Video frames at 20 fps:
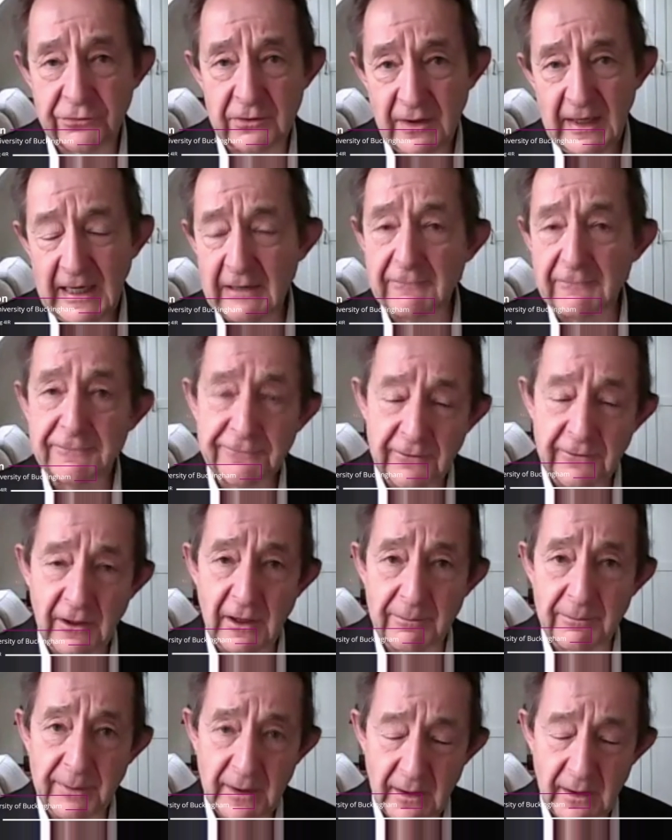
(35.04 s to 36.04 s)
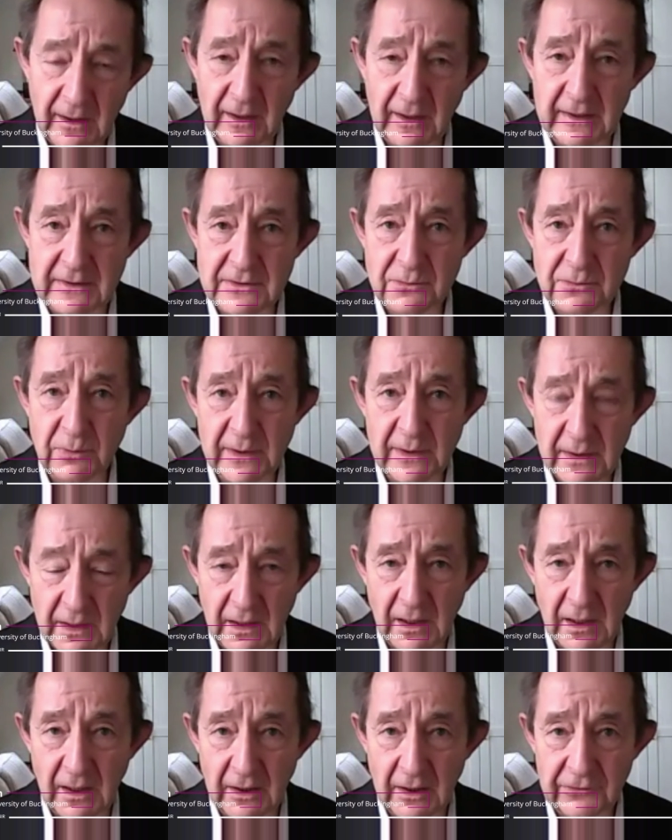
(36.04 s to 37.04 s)
shown us how far
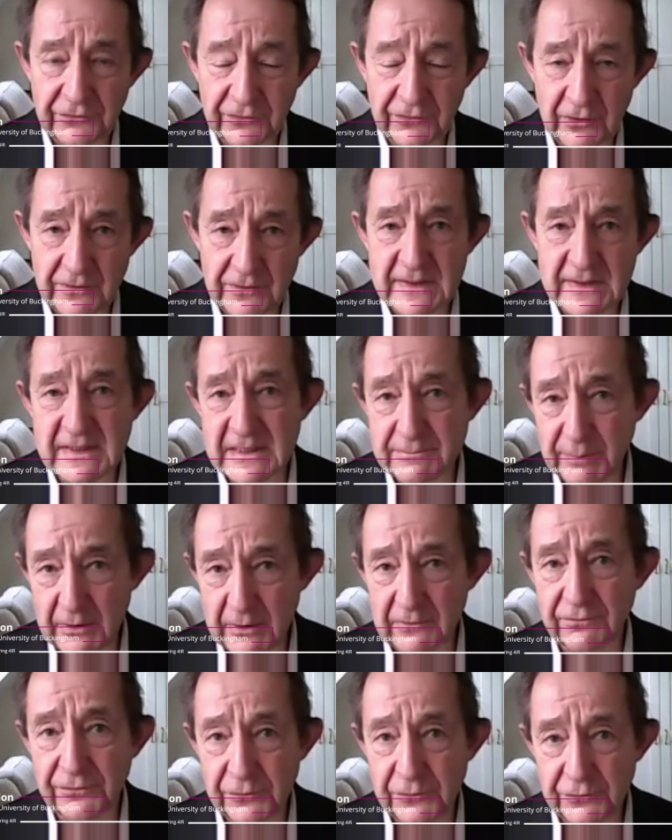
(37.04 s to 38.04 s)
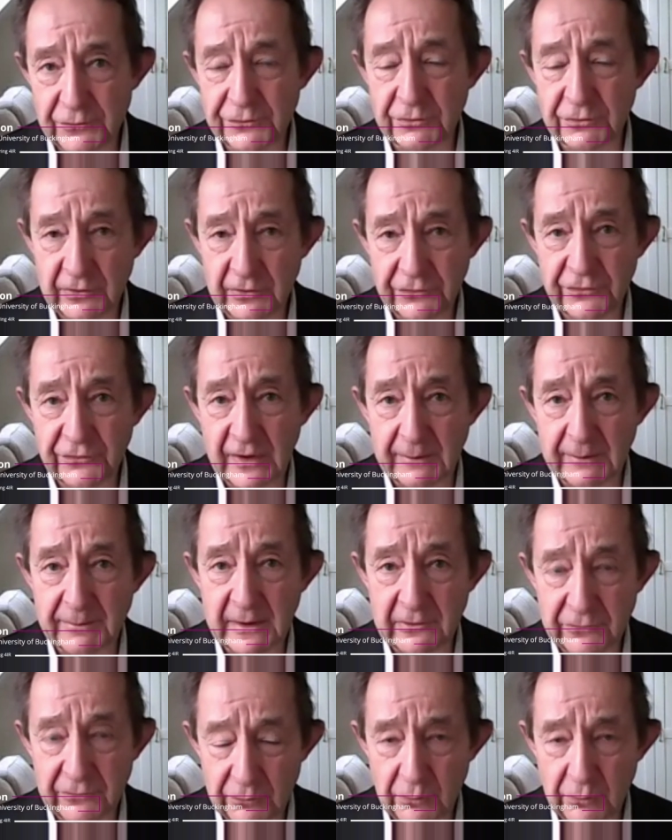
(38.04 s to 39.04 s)
behind we are. So this is both
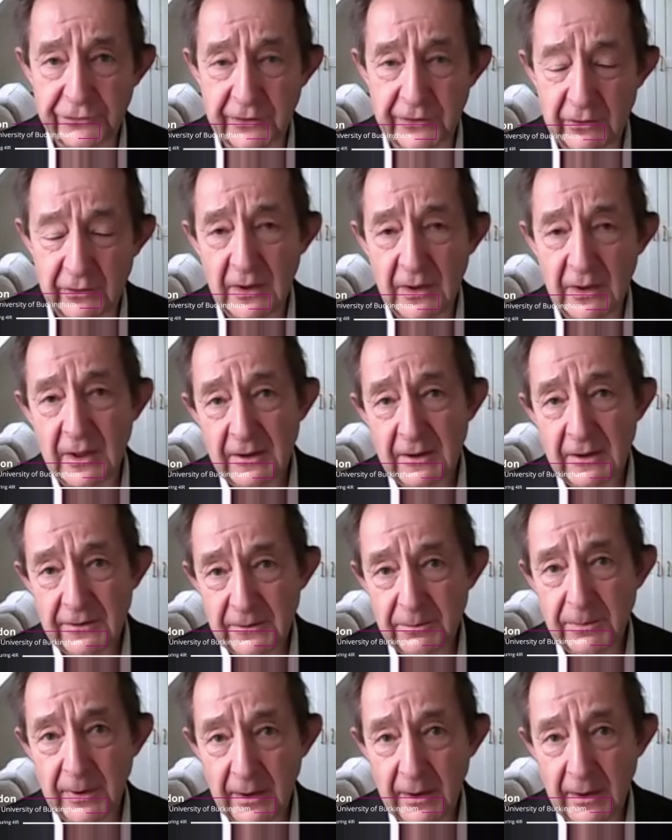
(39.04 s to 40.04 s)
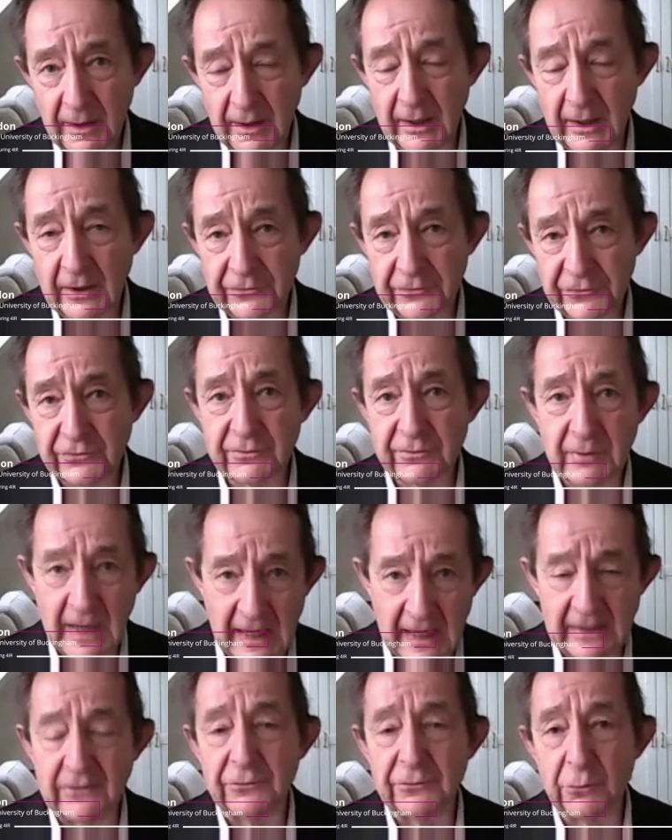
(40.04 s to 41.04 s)
futuristic, but it's also the
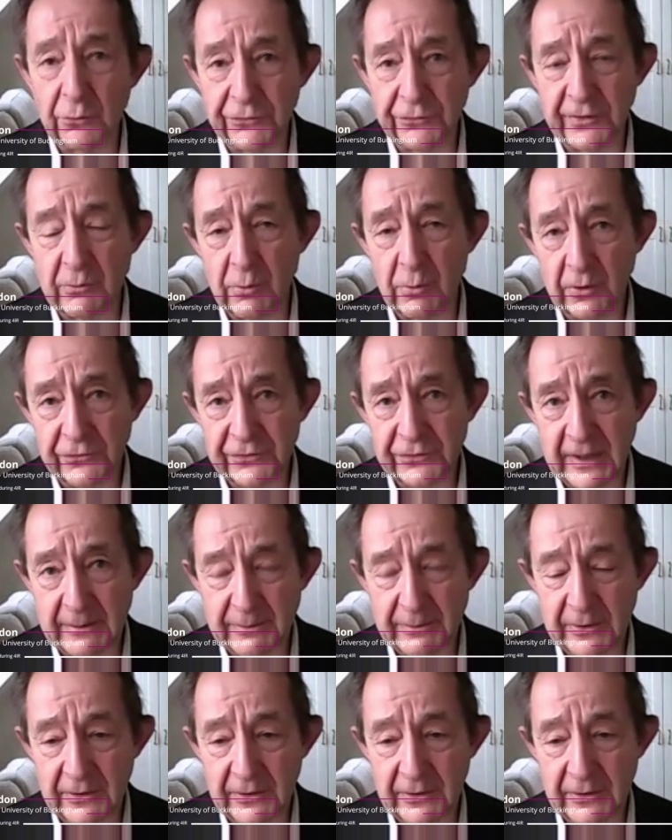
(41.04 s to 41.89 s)
past, and it's also what's